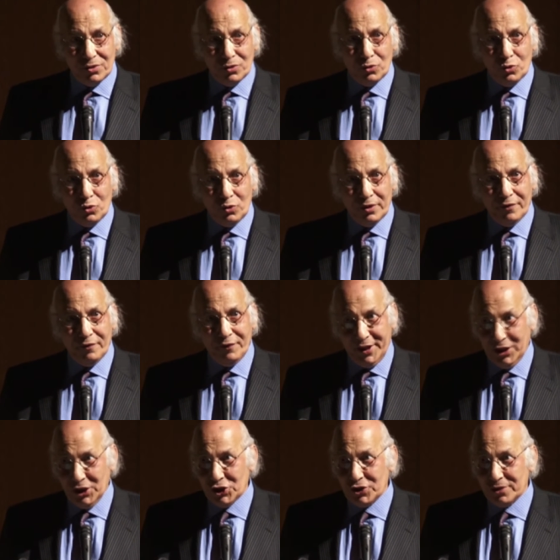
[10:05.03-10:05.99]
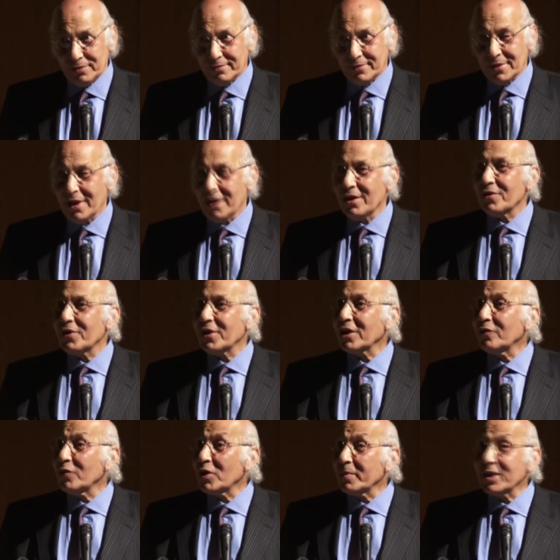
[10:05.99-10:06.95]
to finish.
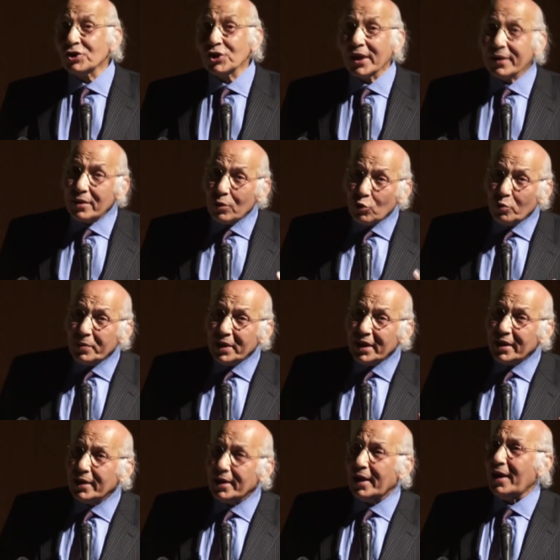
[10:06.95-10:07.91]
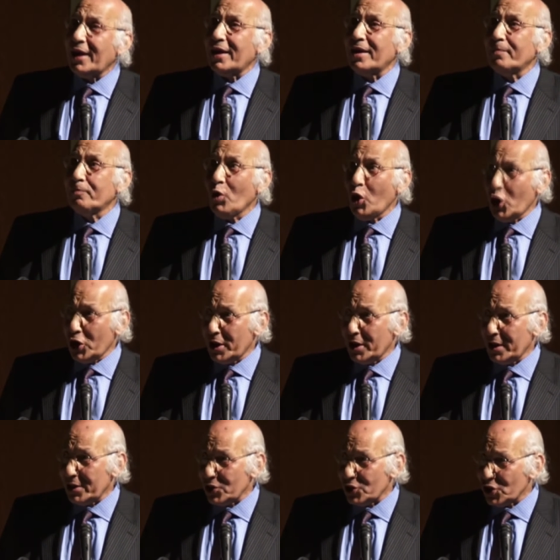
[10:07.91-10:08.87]
Thank you very much, and there will be a book,
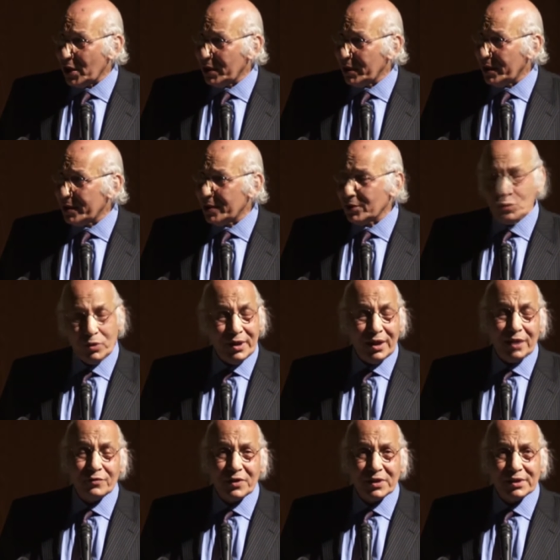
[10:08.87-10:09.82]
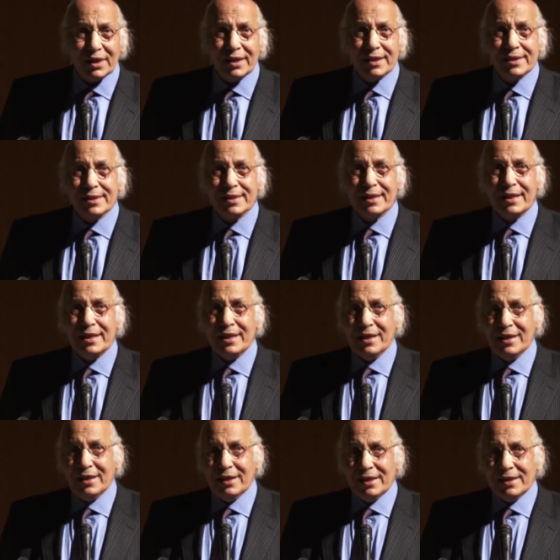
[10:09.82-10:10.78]
inshallah, that we will advertise
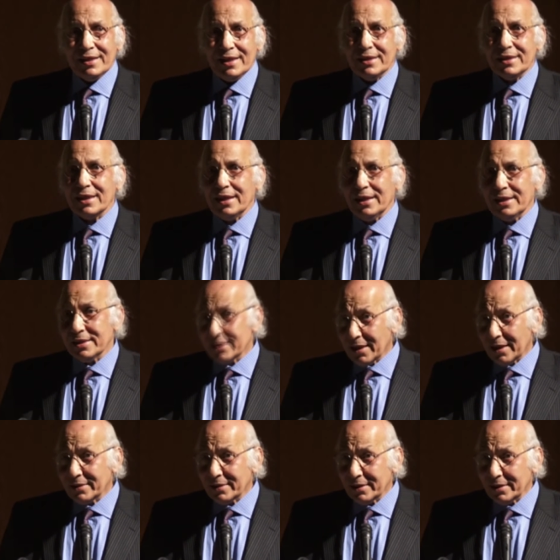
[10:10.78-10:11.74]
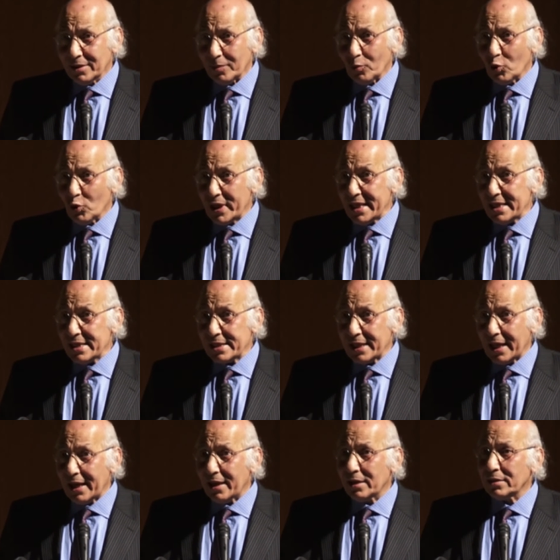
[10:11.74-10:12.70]
it's, it's entitled Maurice
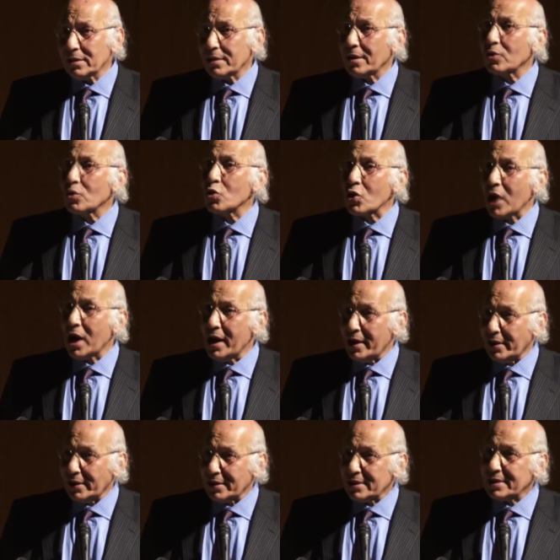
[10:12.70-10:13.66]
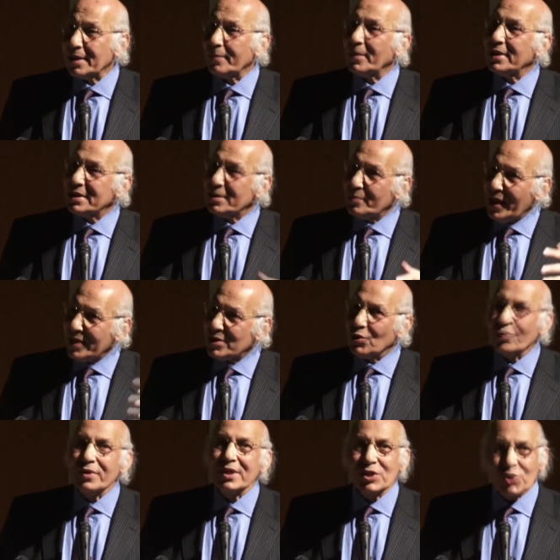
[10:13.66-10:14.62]
and the Quran. It's, about, it's
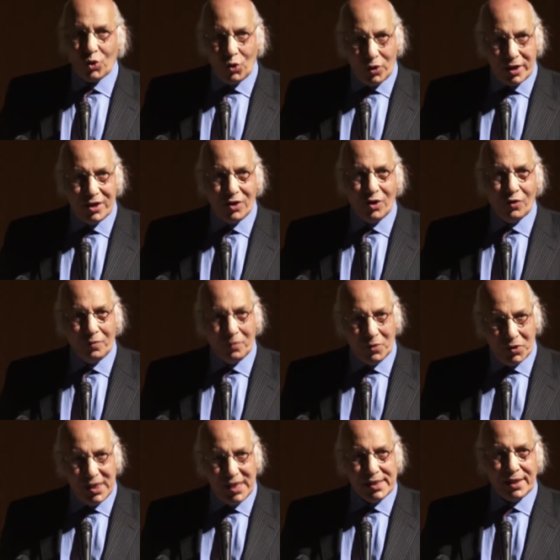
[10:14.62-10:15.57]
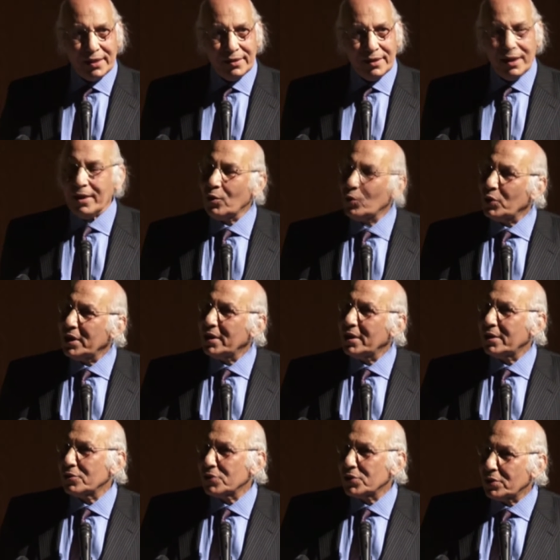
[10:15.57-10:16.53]
based on the story of Maurice and the, how he
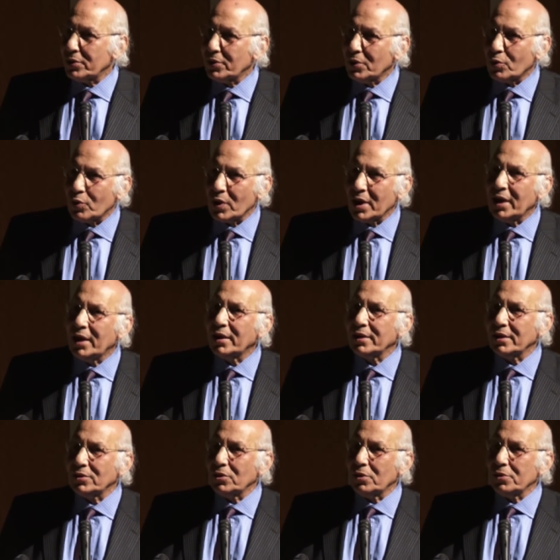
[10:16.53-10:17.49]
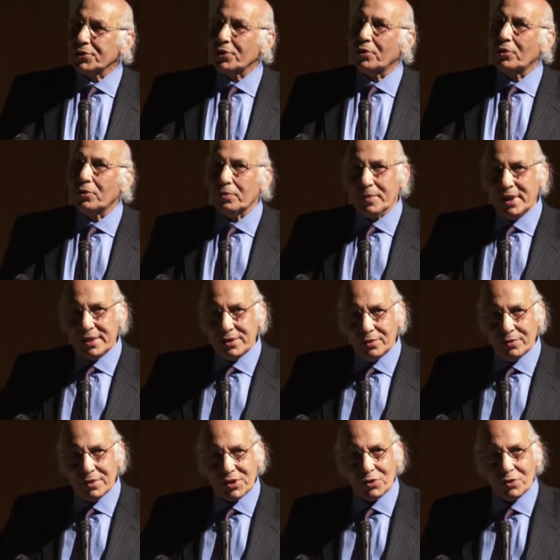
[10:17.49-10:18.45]
understood the Quran, and also based
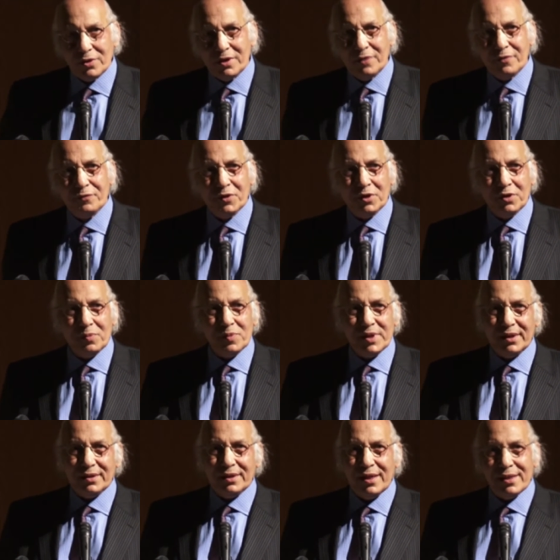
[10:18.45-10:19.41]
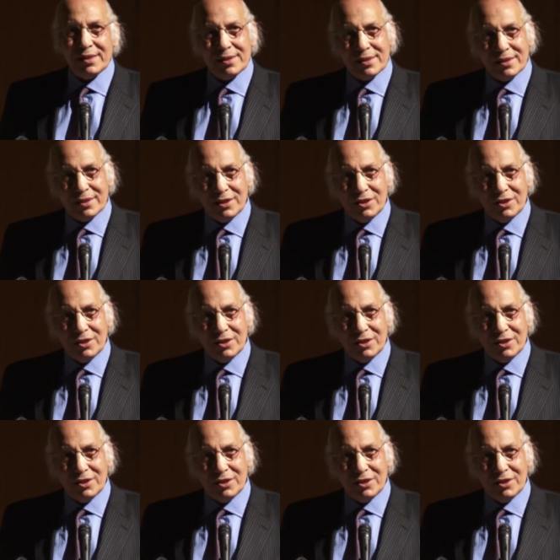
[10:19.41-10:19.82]
on the story of the films, and has